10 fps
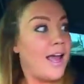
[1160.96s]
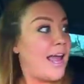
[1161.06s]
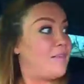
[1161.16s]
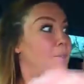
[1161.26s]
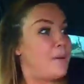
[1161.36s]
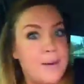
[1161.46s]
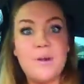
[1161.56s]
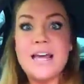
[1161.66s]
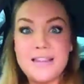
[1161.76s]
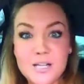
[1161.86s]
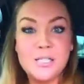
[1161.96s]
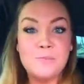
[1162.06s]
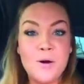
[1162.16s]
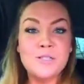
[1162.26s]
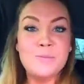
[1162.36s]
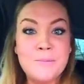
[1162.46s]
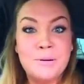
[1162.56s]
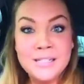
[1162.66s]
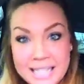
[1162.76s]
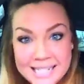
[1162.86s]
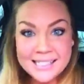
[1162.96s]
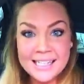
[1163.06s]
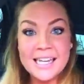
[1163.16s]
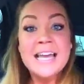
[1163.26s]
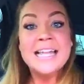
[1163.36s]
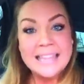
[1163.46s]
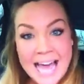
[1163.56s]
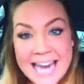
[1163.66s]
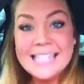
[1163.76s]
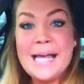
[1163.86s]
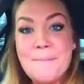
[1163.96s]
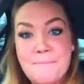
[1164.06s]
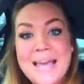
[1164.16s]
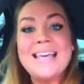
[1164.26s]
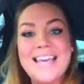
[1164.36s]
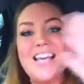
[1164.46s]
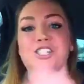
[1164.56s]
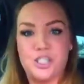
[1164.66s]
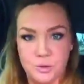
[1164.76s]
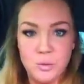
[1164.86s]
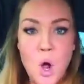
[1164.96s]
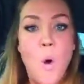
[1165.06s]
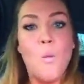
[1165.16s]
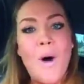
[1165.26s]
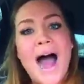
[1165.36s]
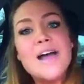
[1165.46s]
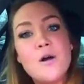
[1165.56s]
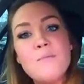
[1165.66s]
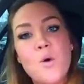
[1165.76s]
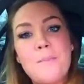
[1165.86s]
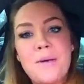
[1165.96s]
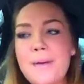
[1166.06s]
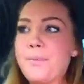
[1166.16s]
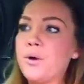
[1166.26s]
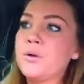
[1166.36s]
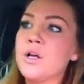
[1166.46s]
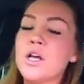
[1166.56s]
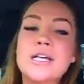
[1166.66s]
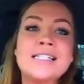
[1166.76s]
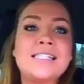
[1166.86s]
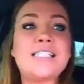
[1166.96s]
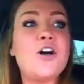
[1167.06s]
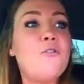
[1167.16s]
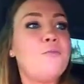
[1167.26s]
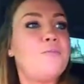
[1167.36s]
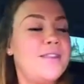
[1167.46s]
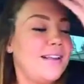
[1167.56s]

and the people that they're supposed to be policing, that is a big issue. Why are more people still